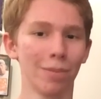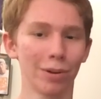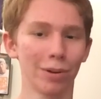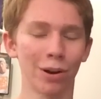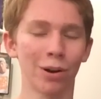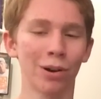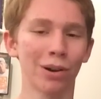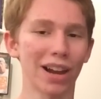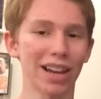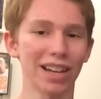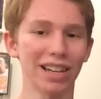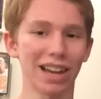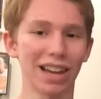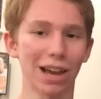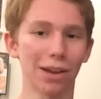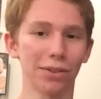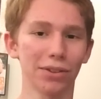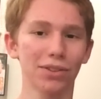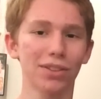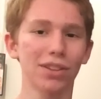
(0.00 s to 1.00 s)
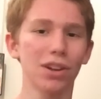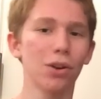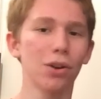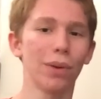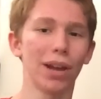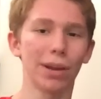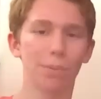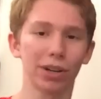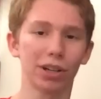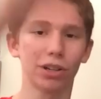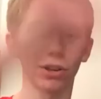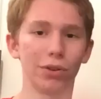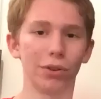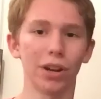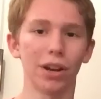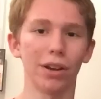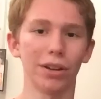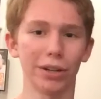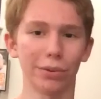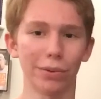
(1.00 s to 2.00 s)
But right now, there's no way we're
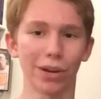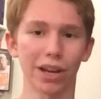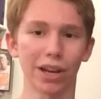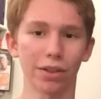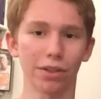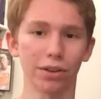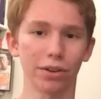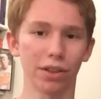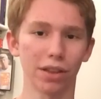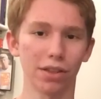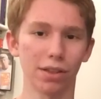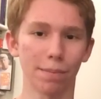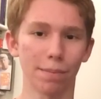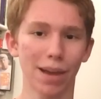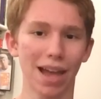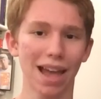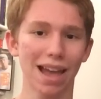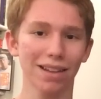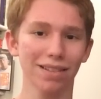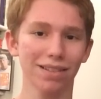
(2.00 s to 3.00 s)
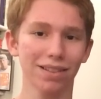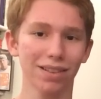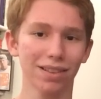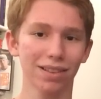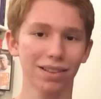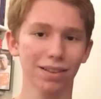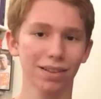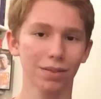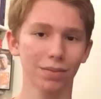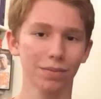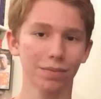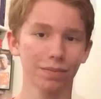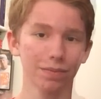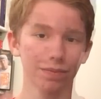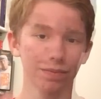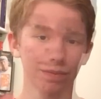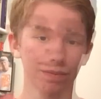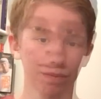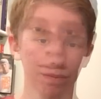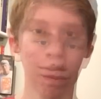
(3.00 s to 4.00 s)
going anyway other than the Pats.
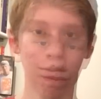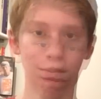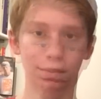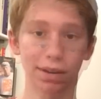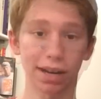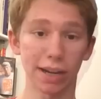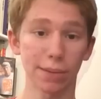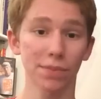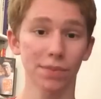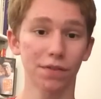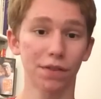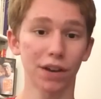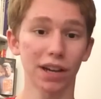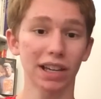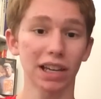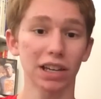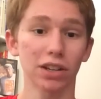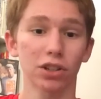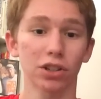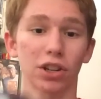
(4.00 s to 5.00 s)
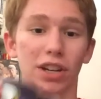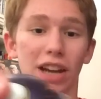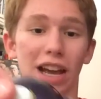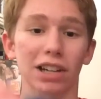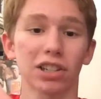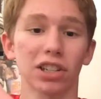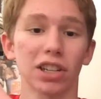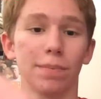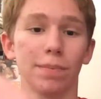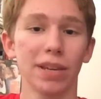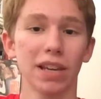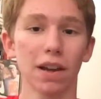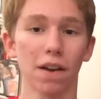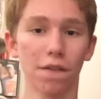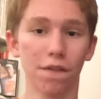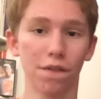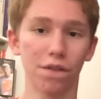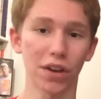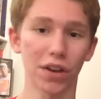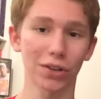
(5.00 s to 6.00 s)
Rams Vikings should actually be
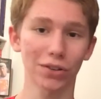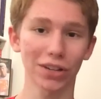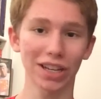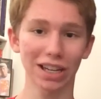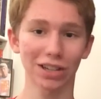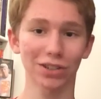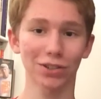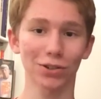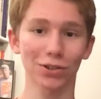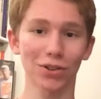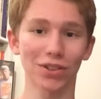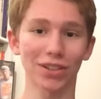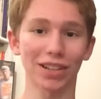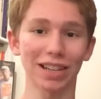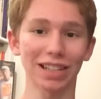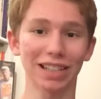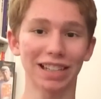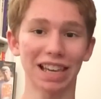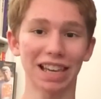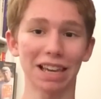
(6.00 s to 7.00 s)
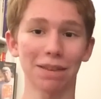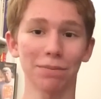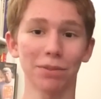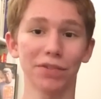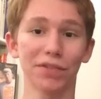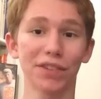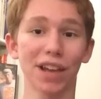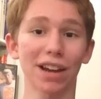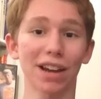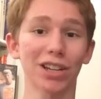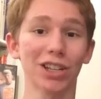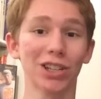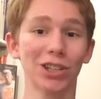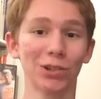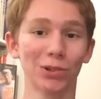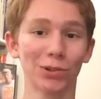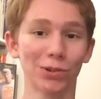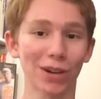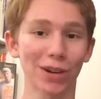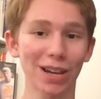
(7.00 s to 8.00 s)
a very interesting game. We've got a
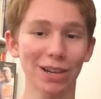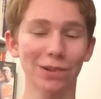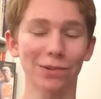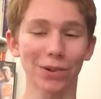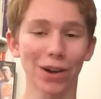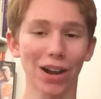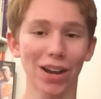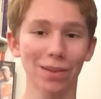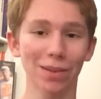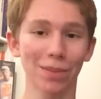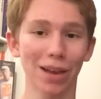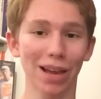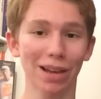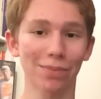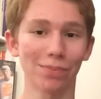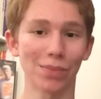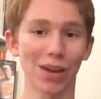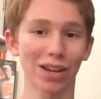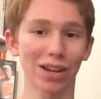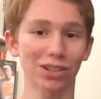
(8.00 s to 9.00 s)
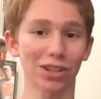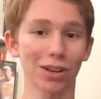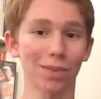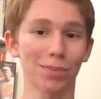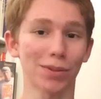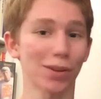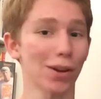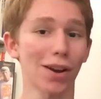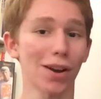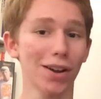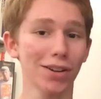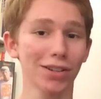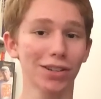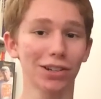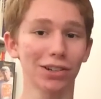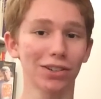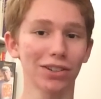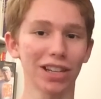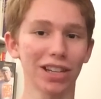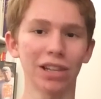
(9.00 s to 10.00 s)
great running back matchup. Todd
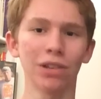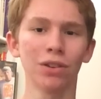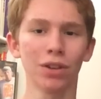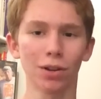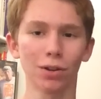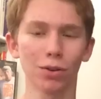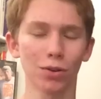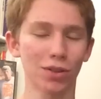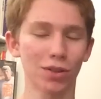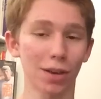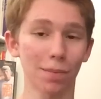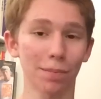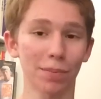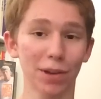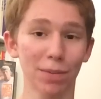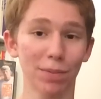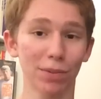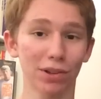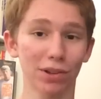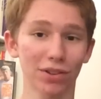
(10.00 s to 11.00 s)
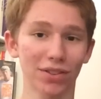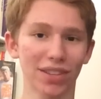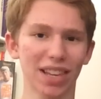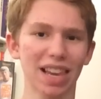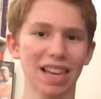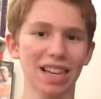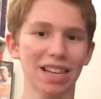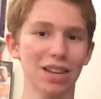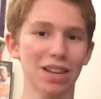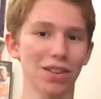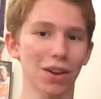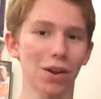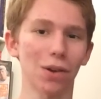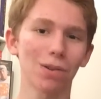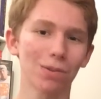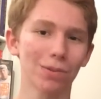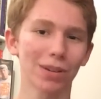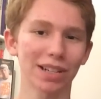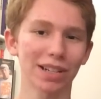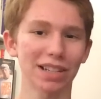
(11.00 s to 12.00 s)
Gurley, who some people are saying is
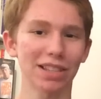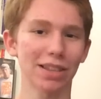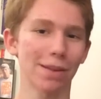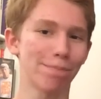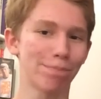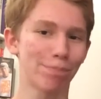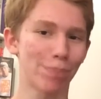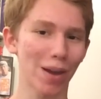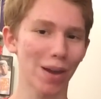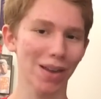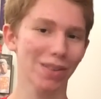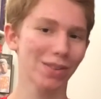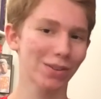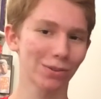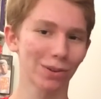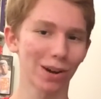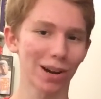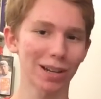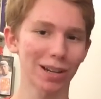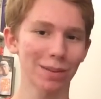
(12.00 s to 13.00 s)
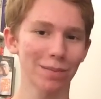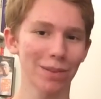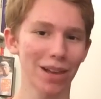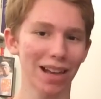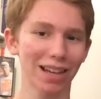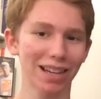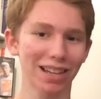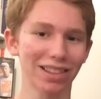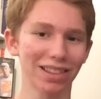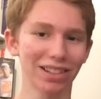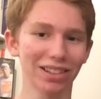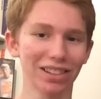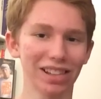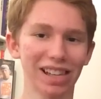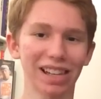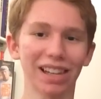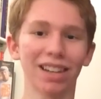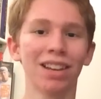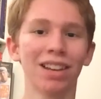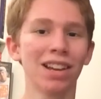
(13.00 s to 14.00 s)
already the best running back in the
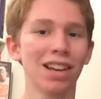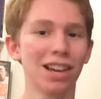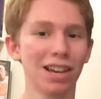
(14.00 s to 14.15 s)
league.